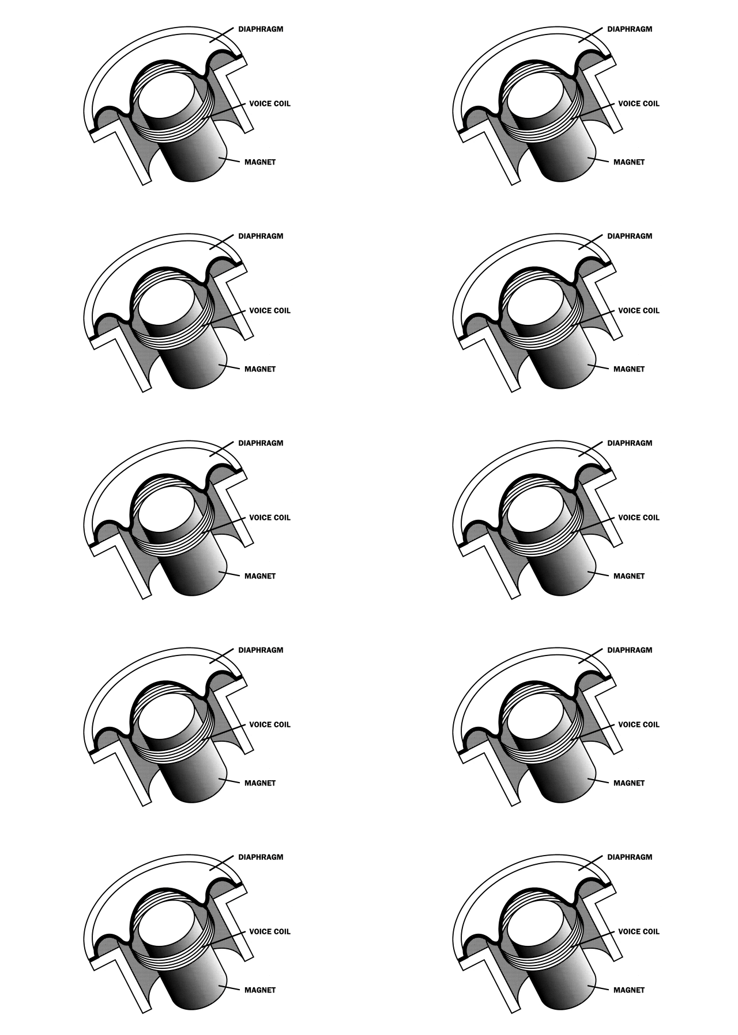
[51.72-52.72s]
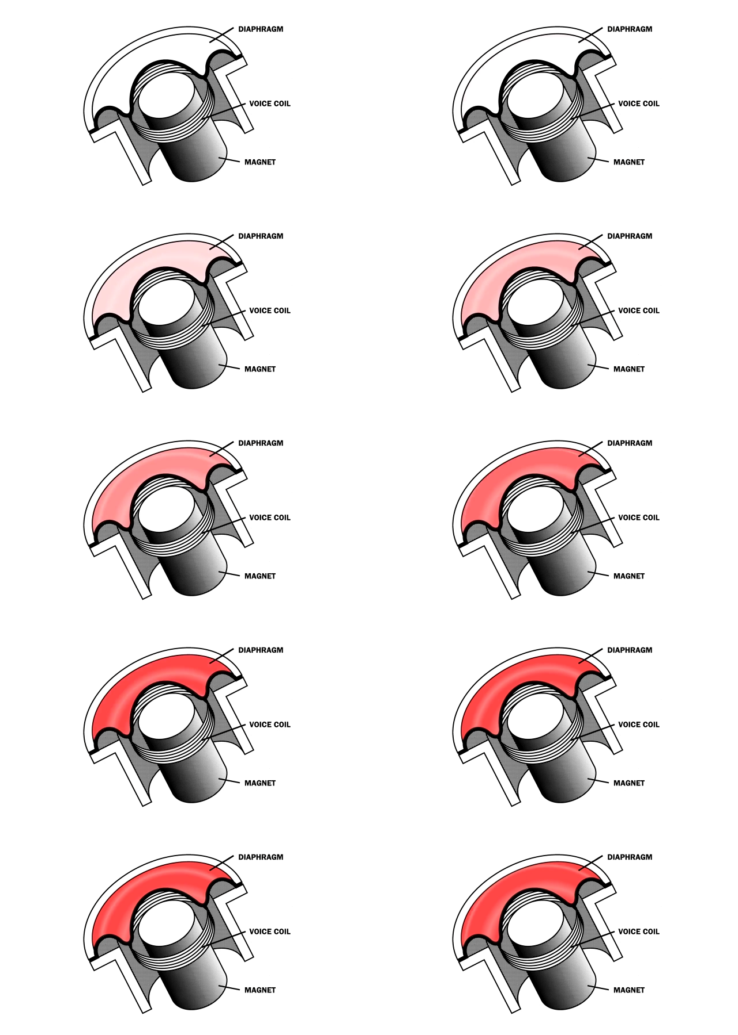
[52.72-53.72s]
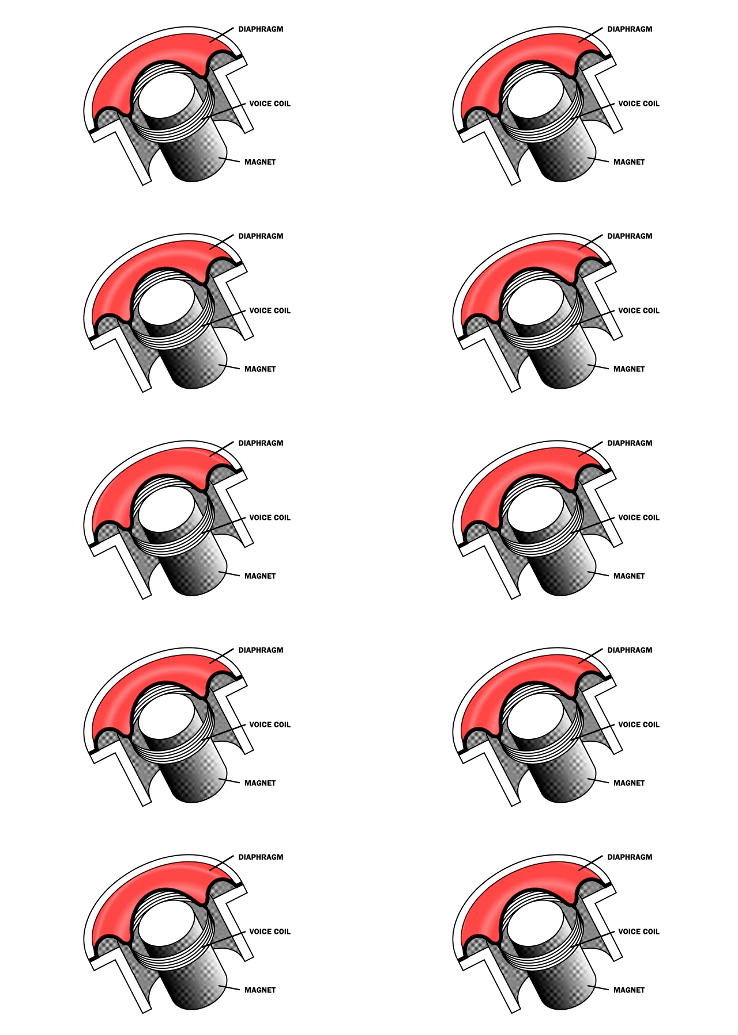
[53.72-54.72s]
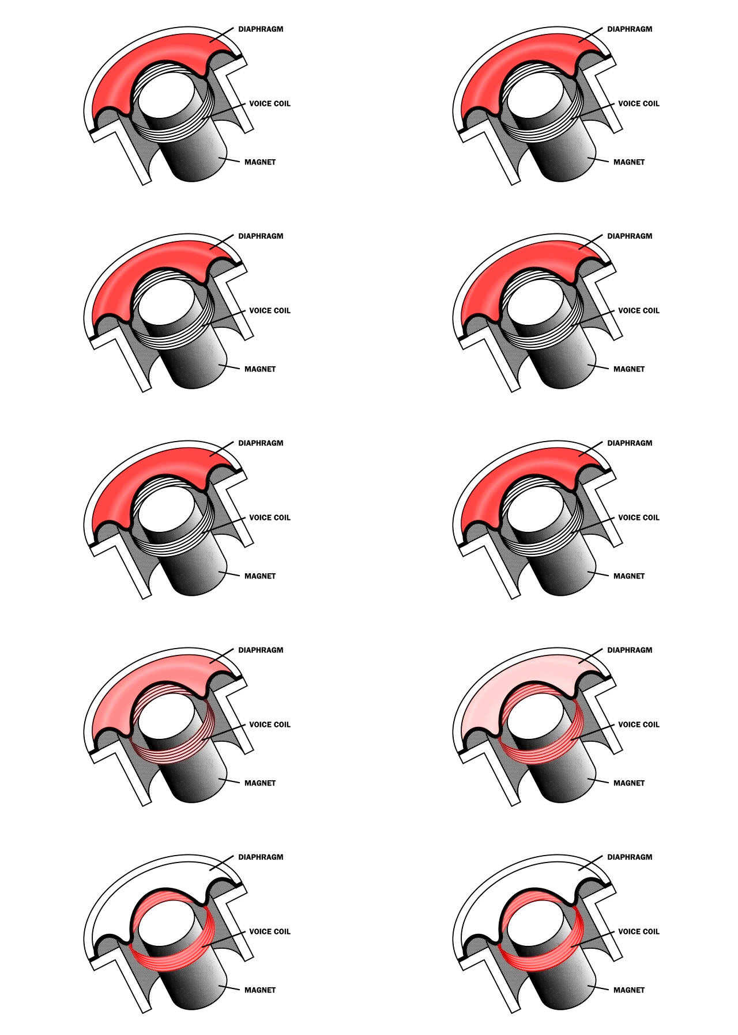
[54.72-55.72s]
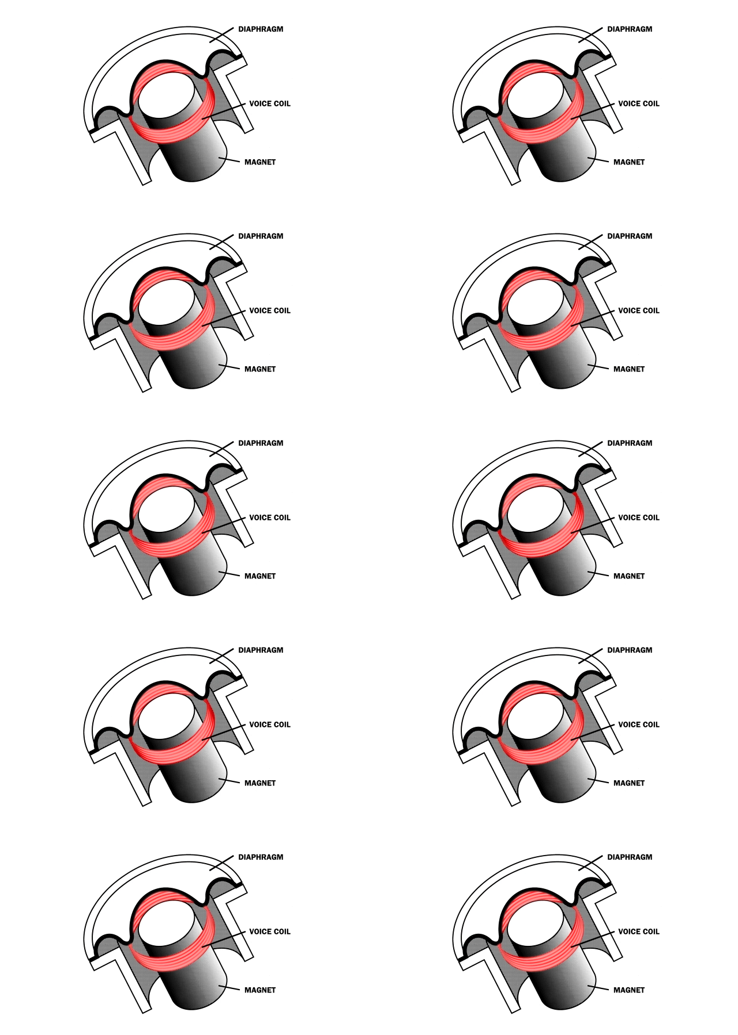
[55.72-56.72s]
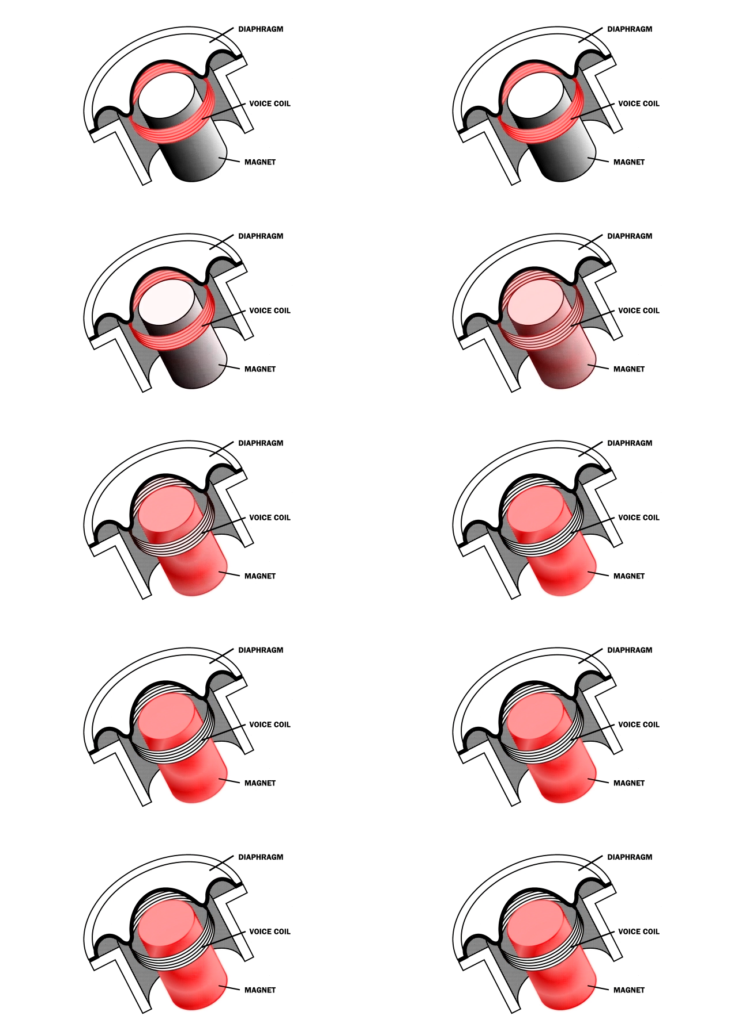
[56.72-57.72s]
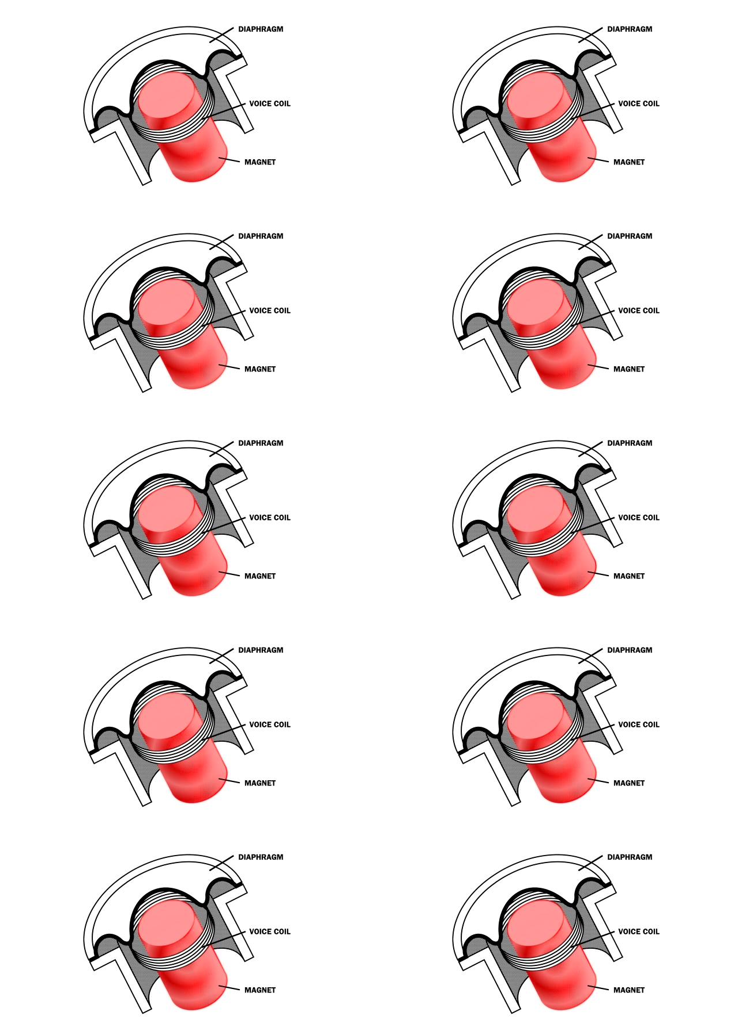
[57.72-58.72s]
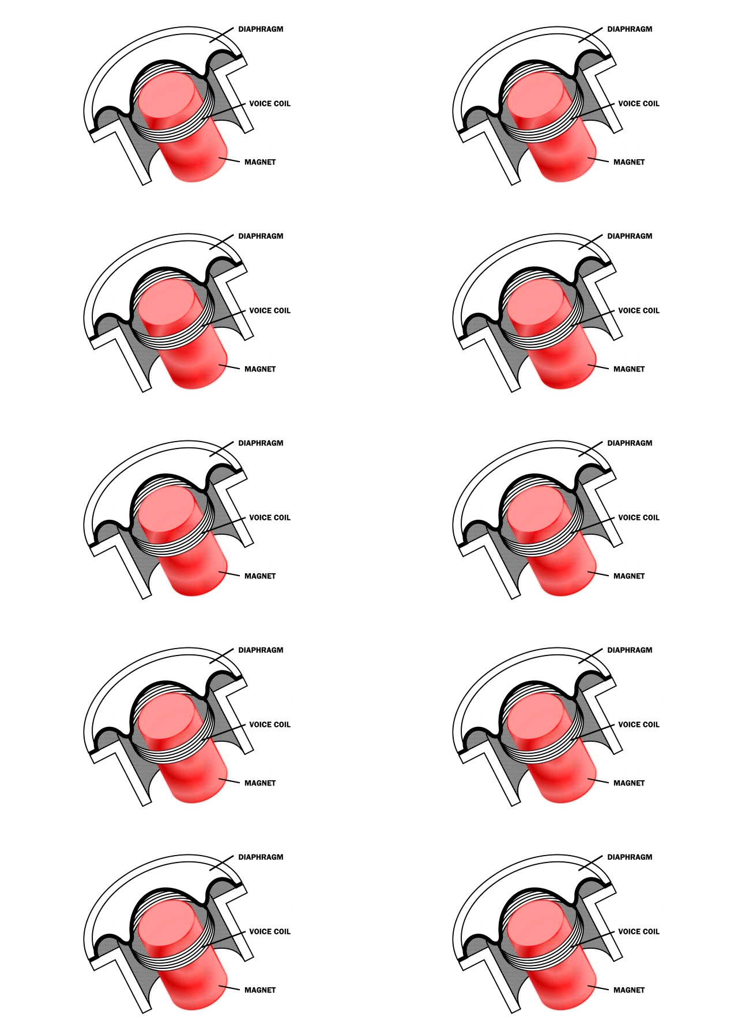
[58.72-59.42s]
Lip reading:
(no speaker visible)